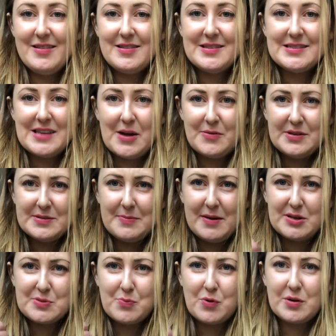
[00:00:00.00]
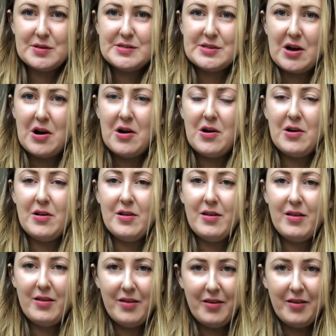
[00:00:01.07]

sound is much more dull.